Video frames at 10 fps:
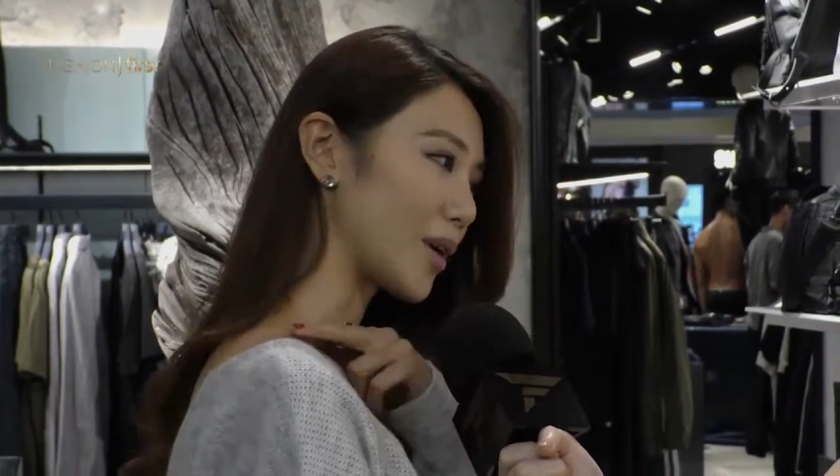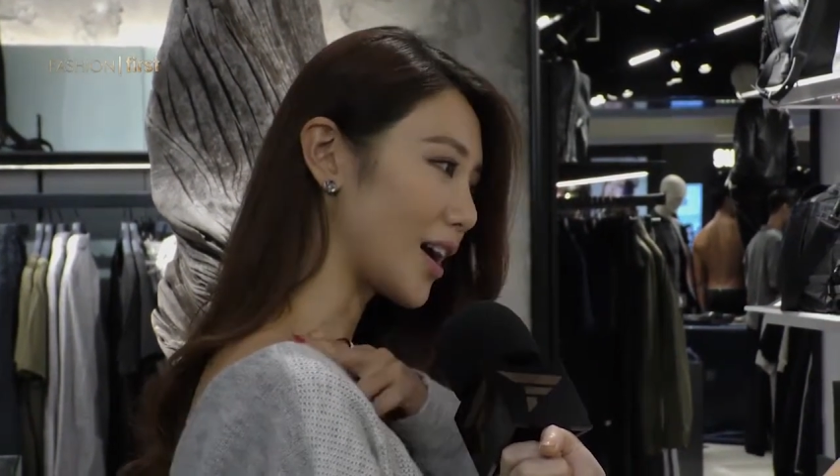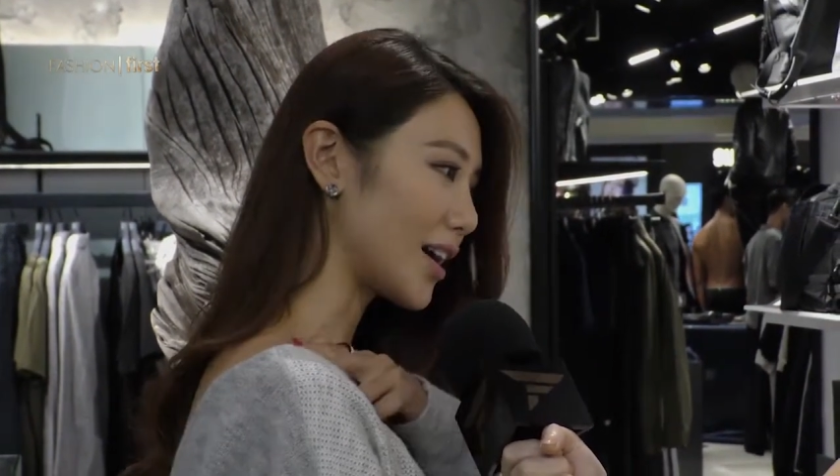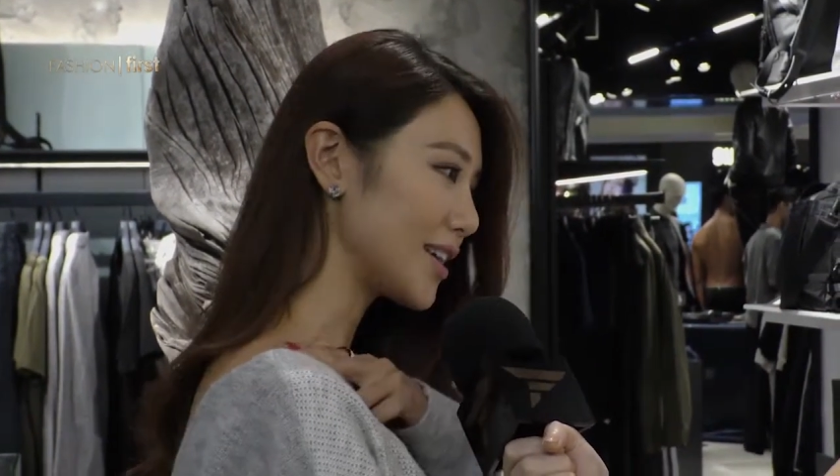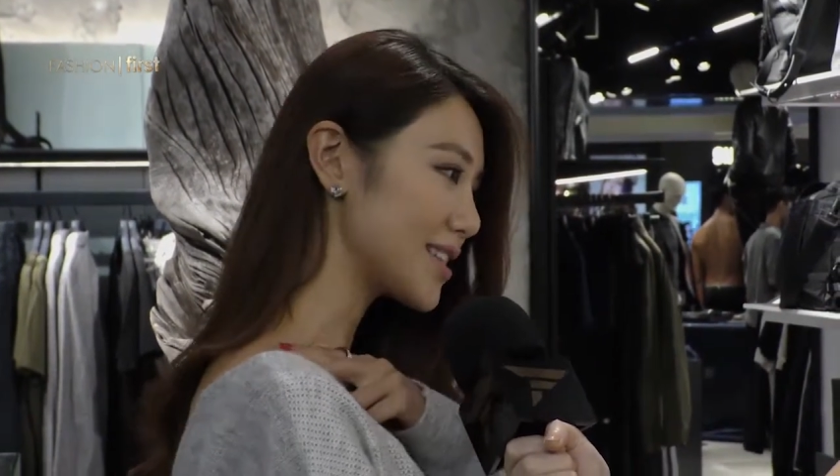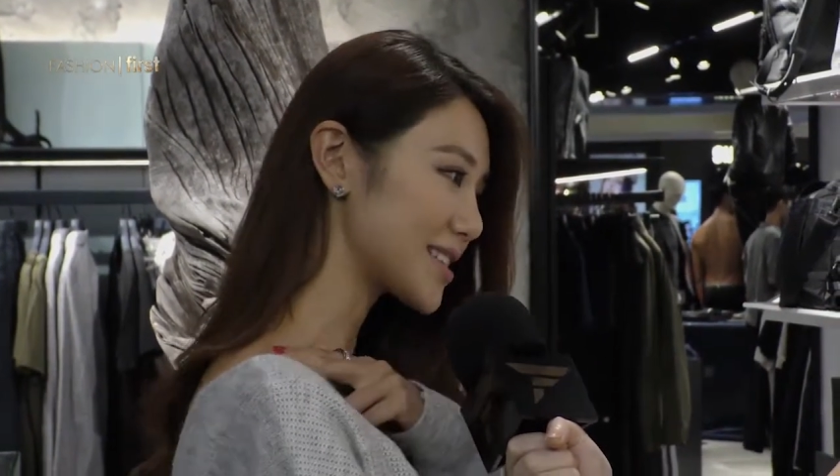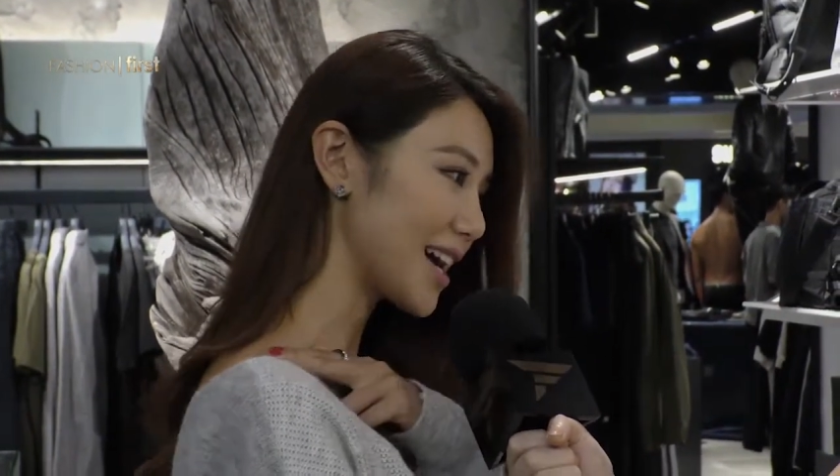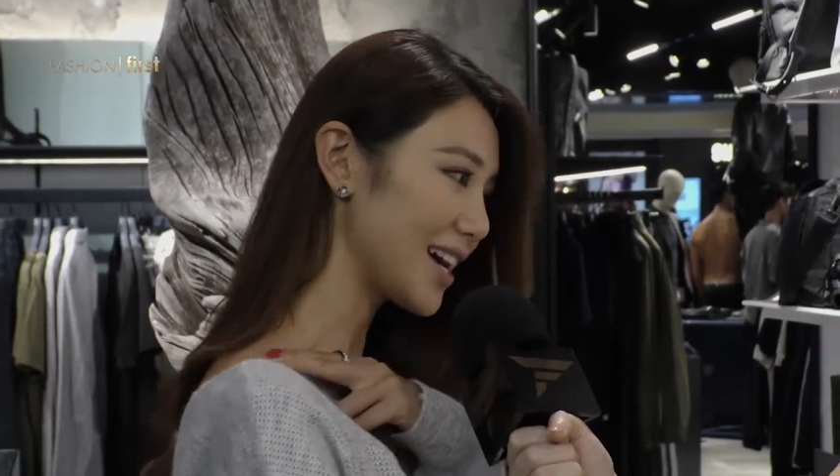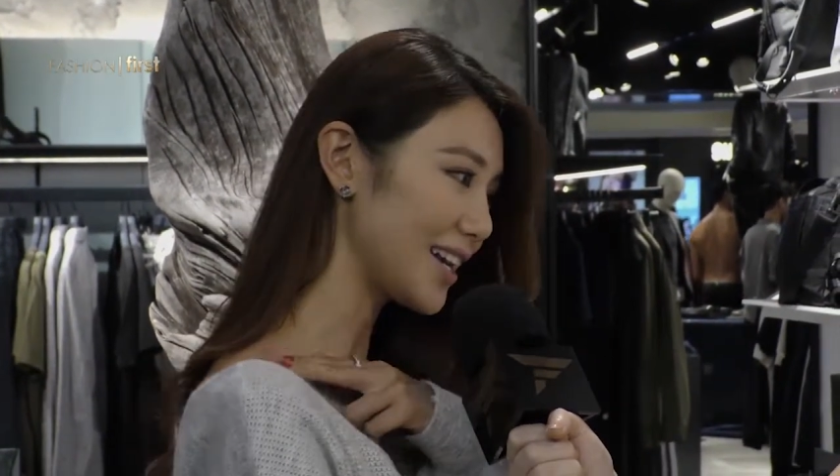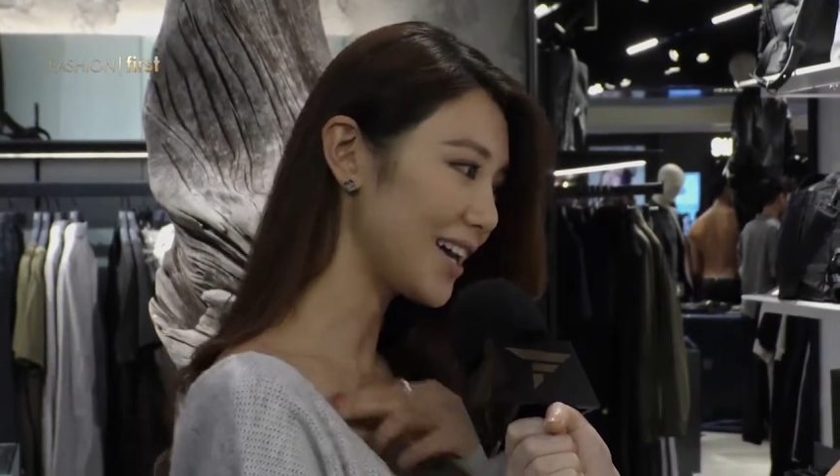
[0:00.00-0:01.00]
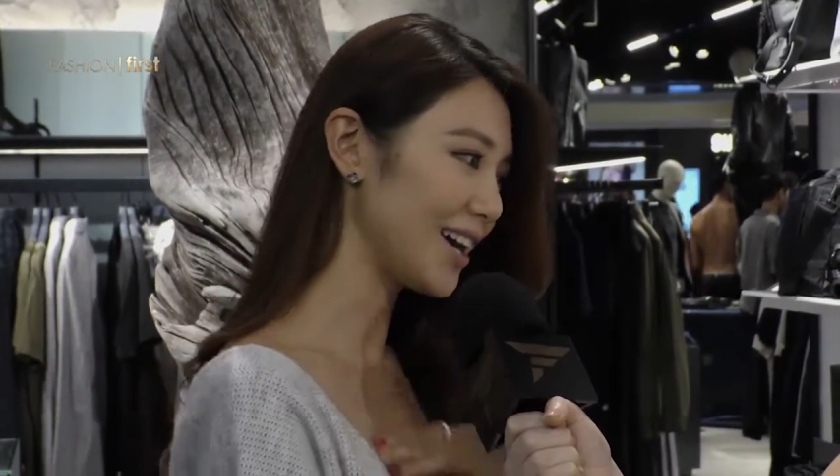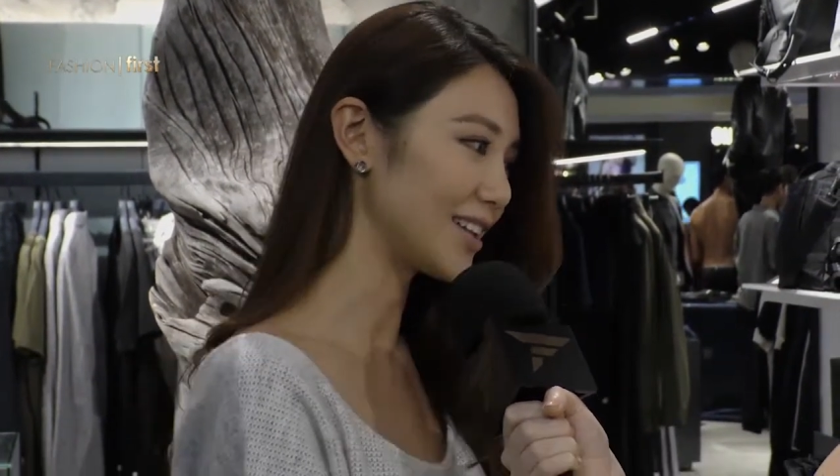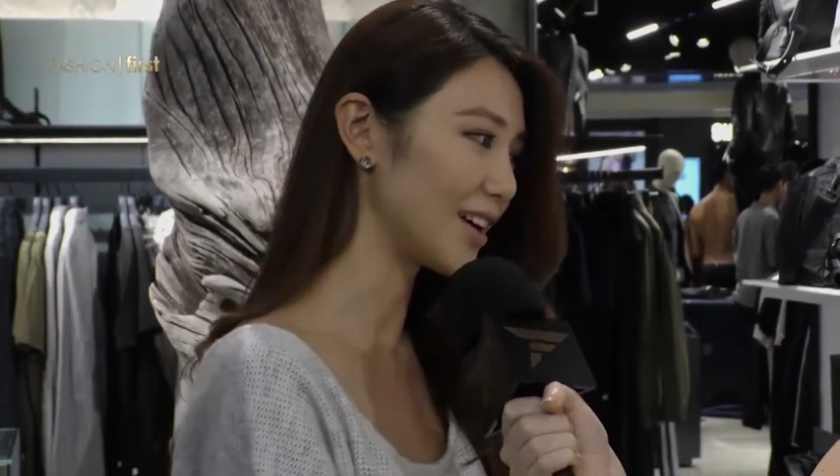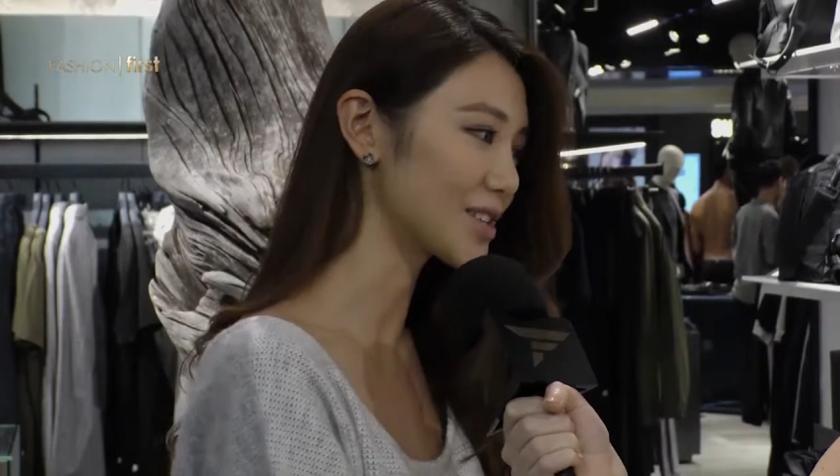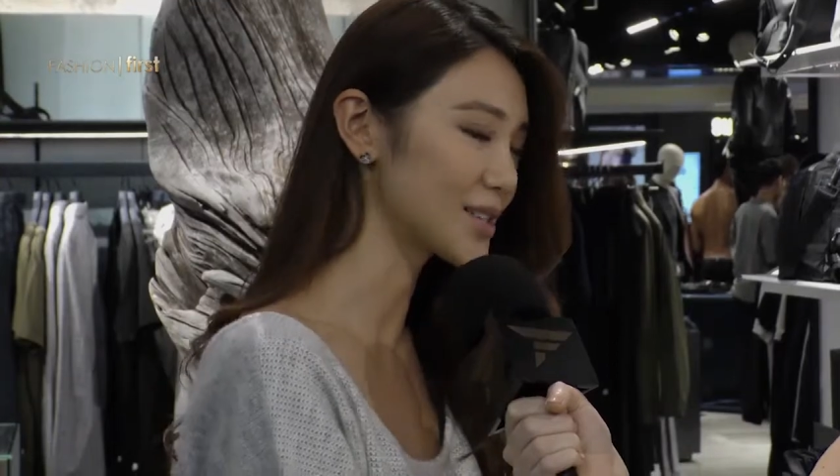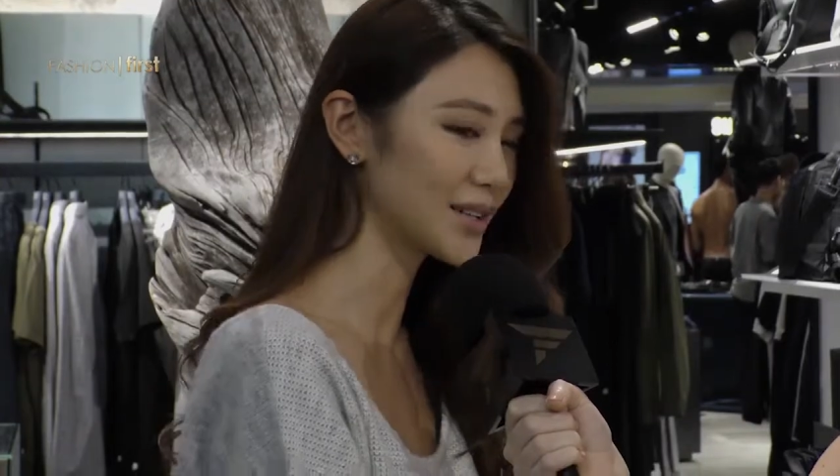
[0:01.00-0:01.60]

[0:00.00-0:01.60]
bra inside and also